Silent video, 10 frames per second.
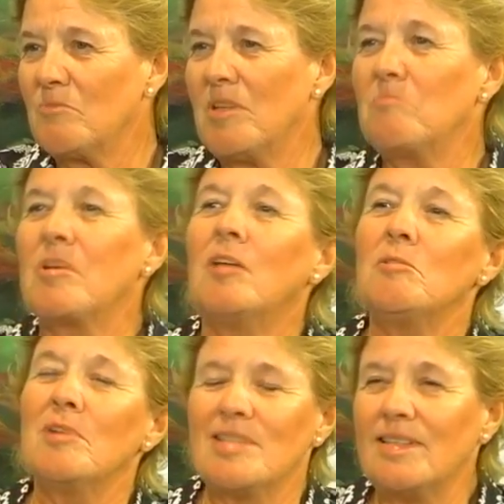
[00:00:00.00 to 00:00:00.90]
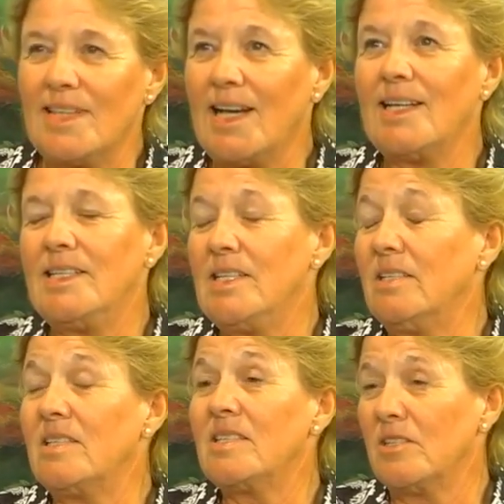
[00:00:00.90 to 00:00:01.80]
but it probably wasn't the ideal
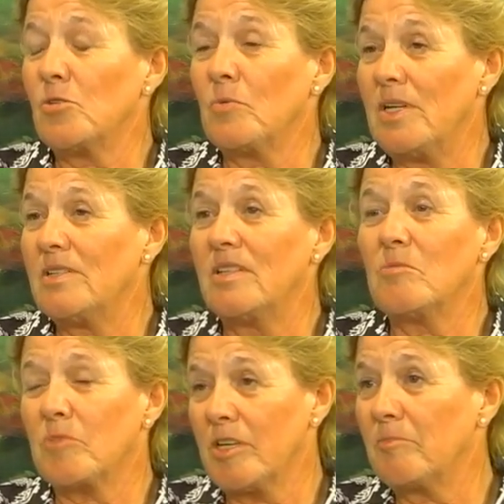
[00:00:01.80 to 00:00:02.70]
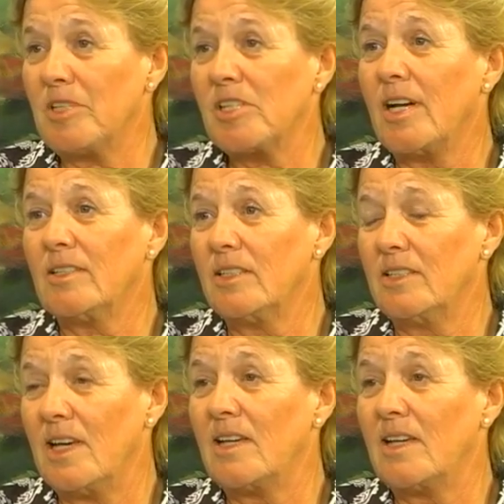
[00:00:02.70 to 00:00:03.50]
situation to bring up a child in that